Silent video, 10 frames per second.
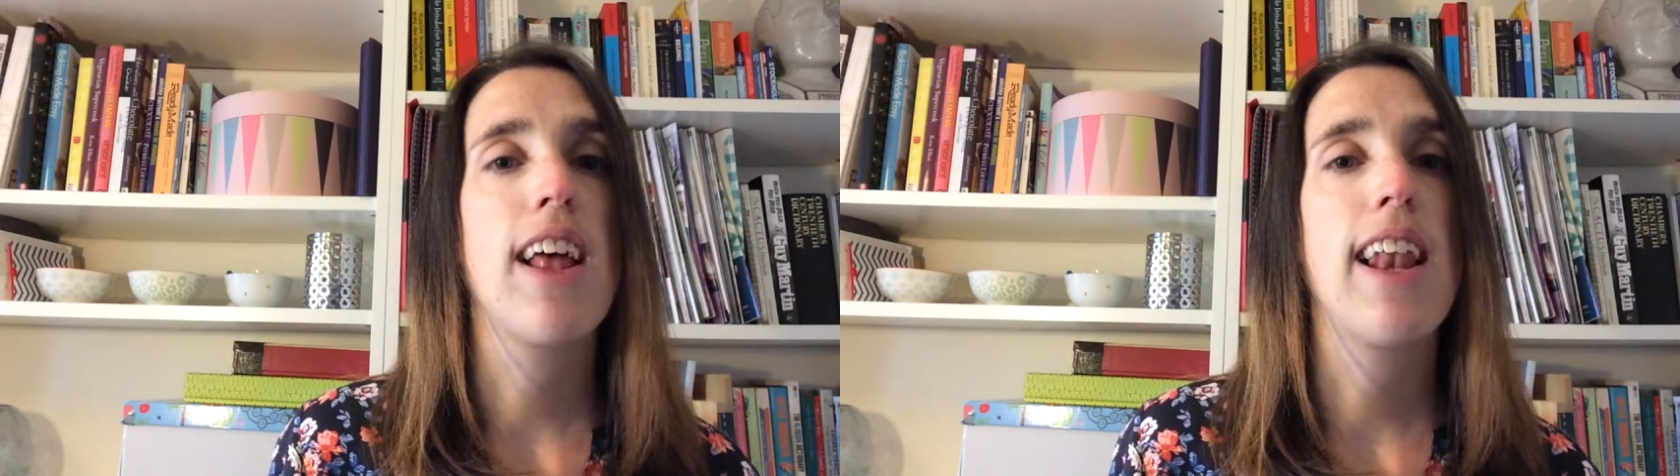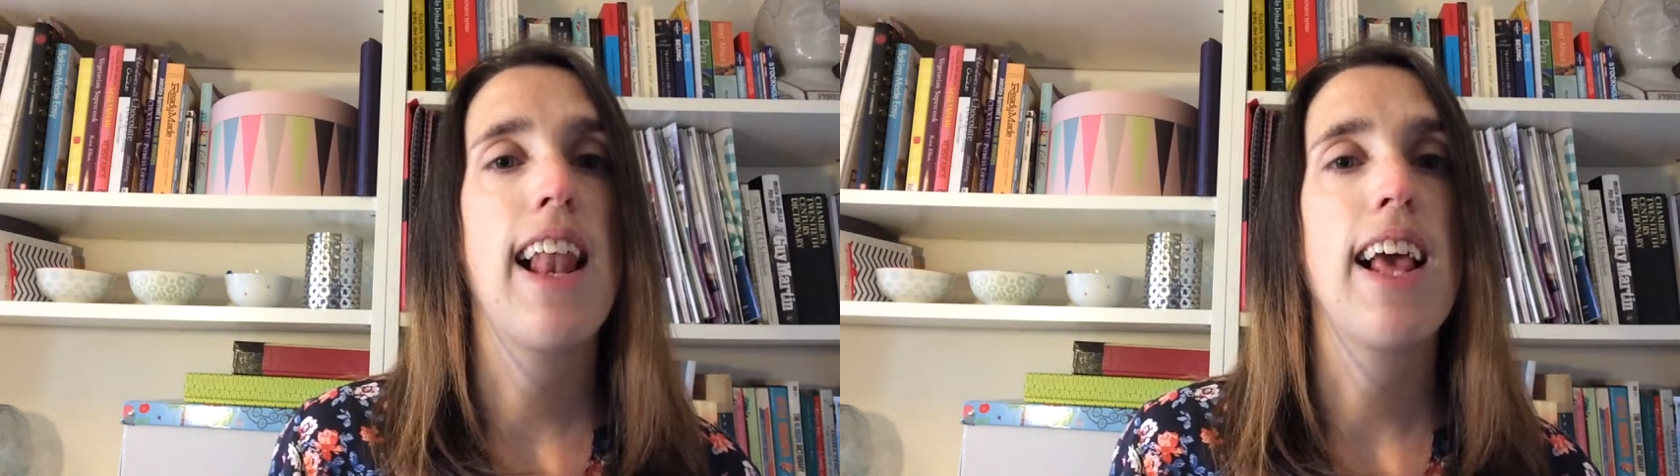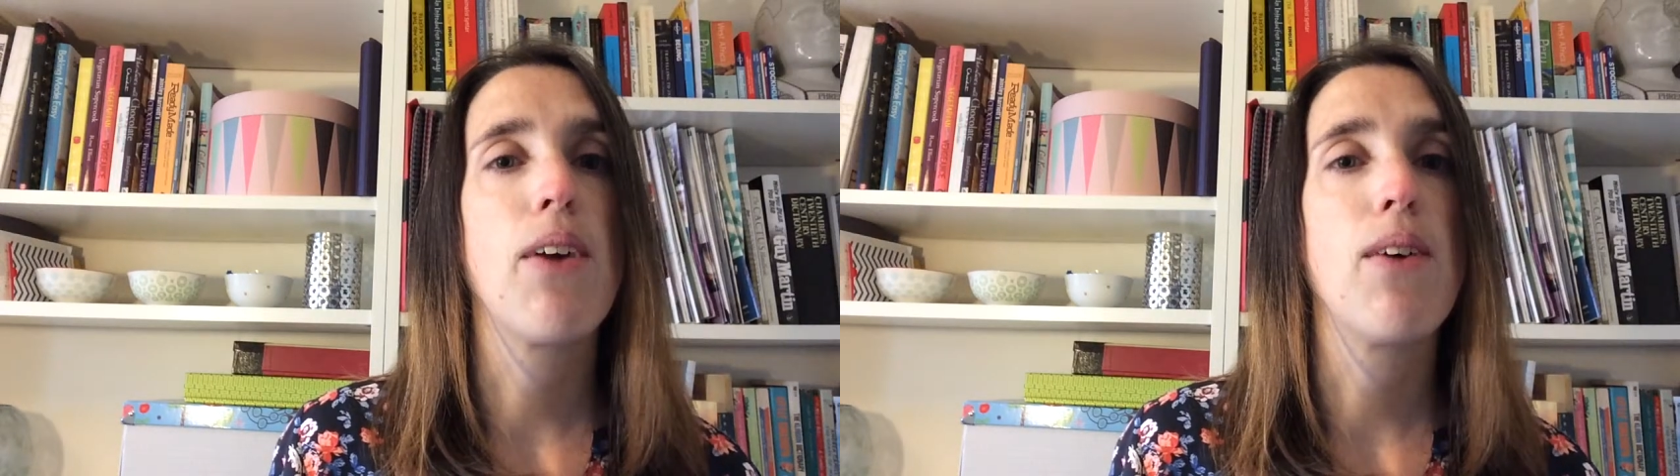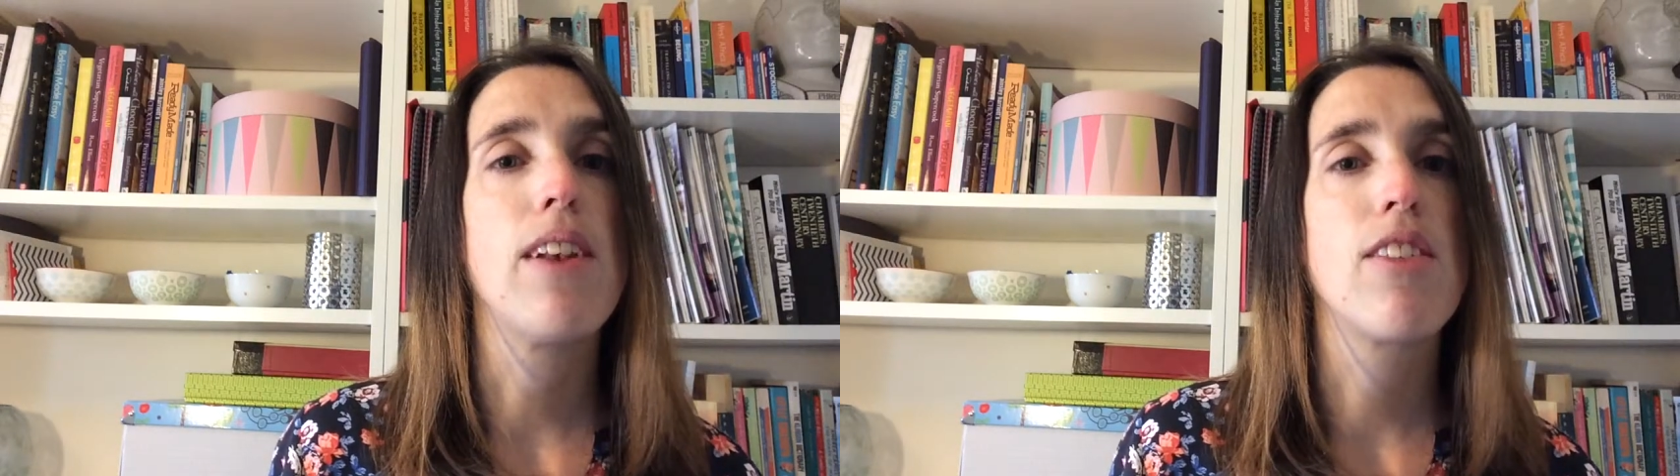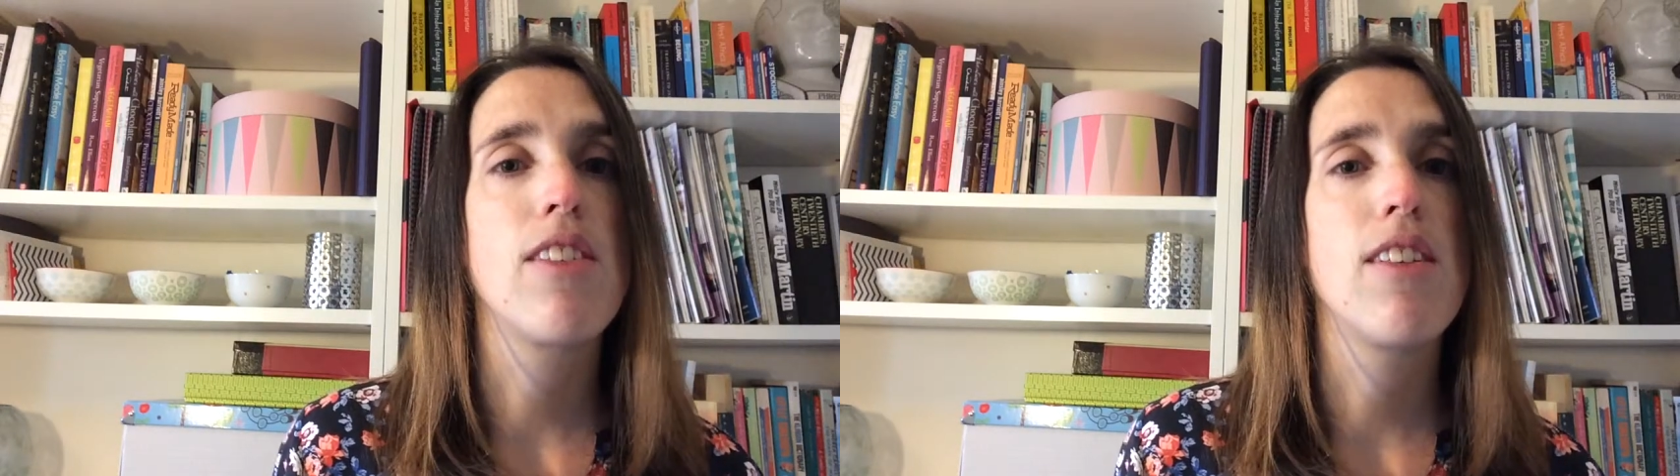and
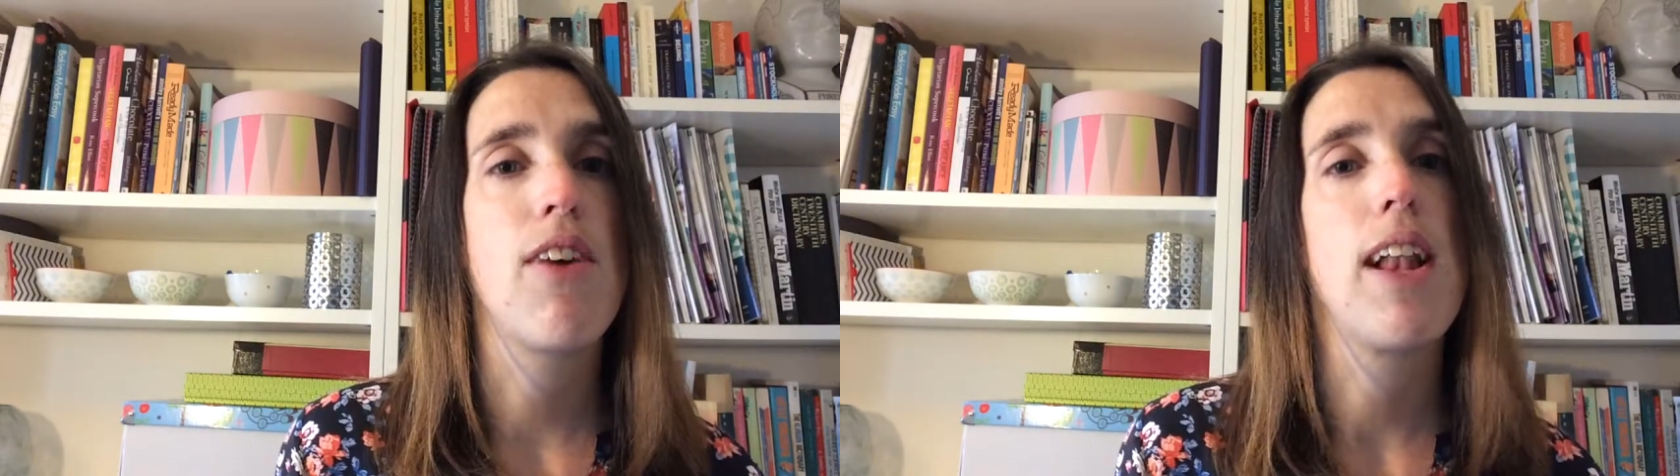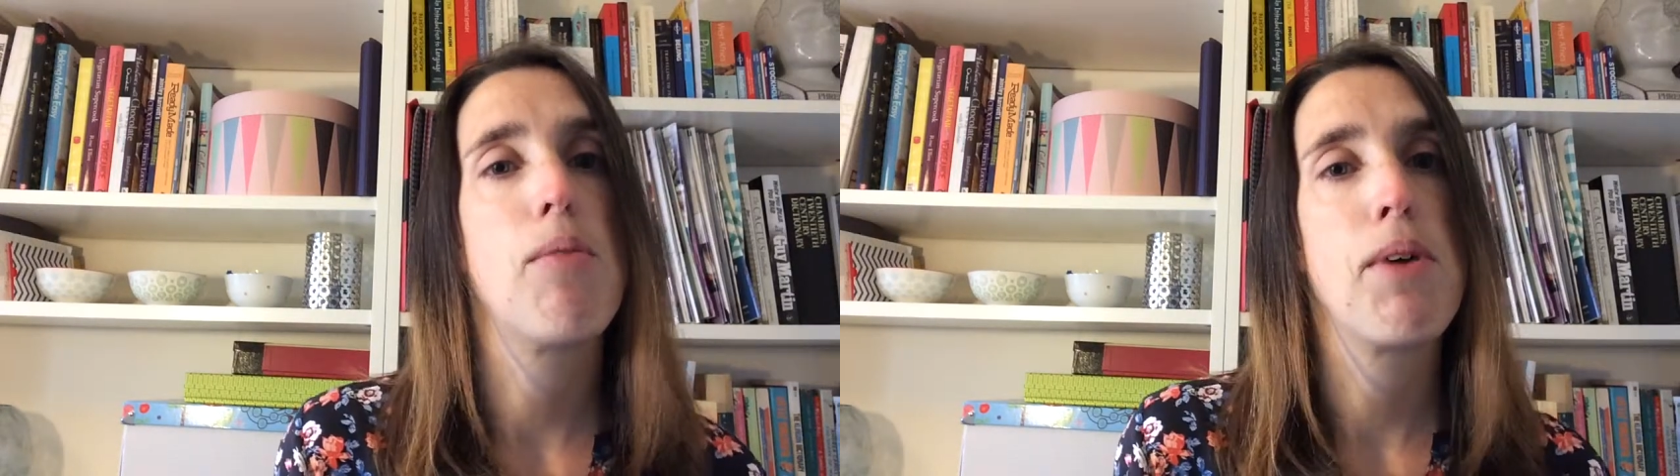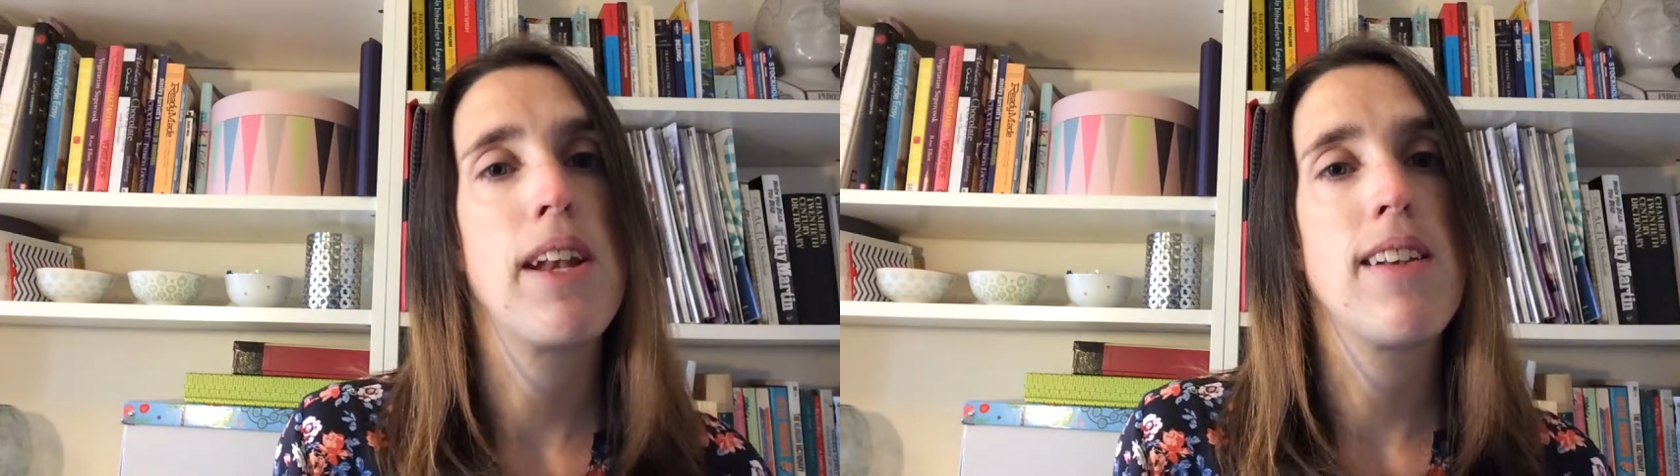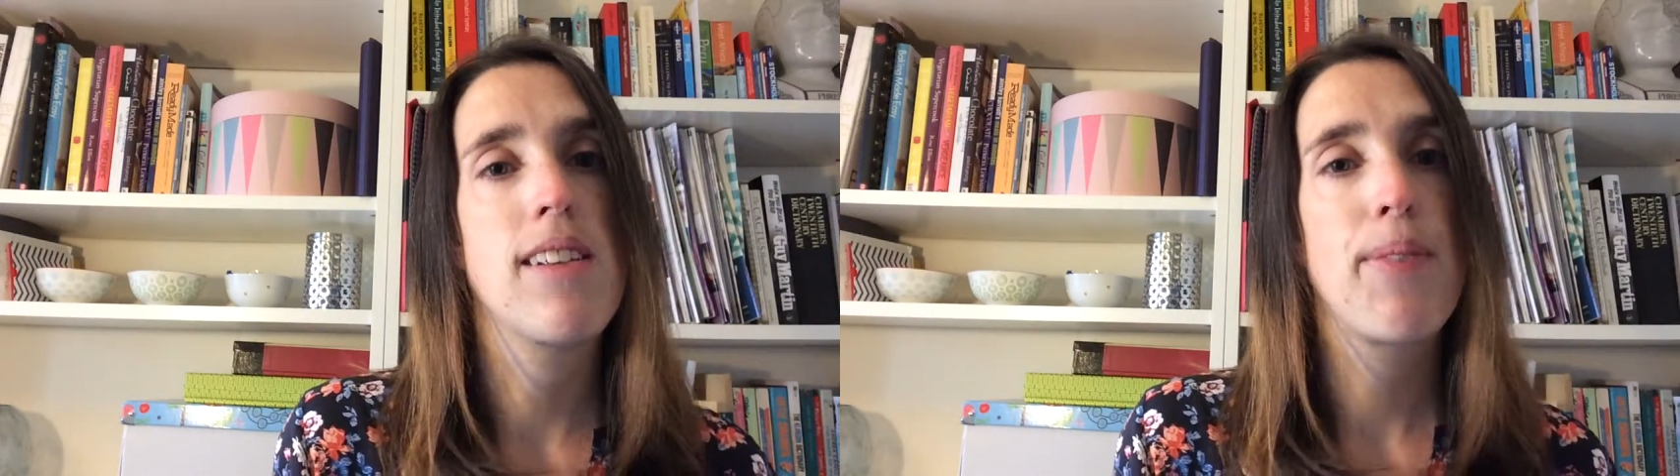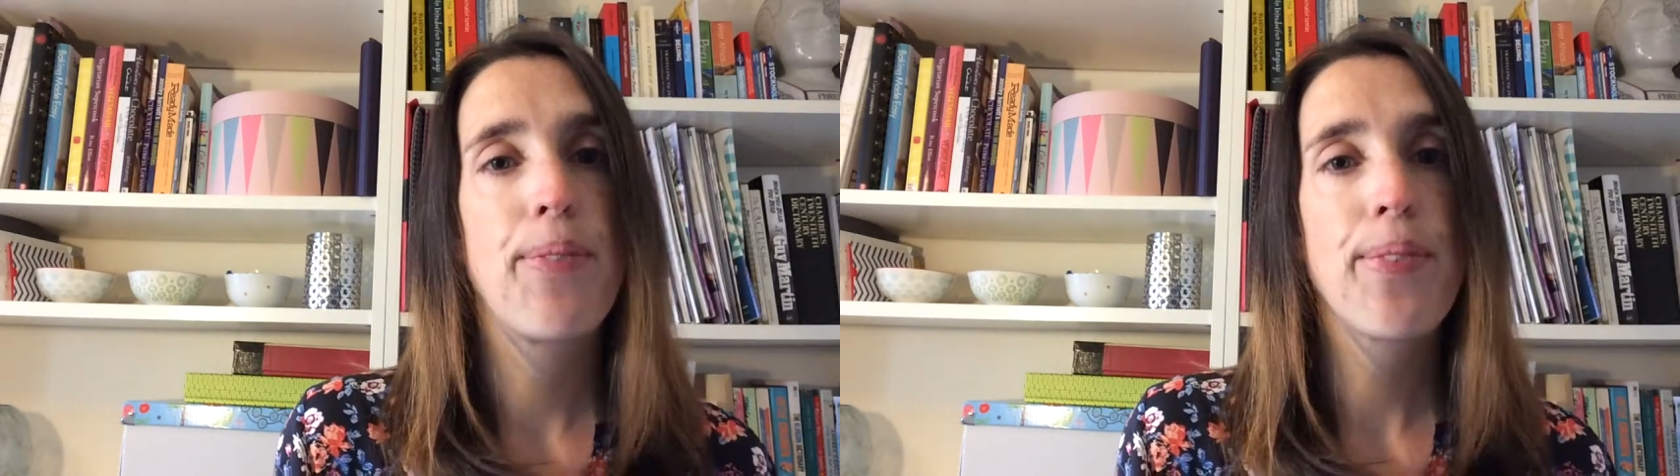language development.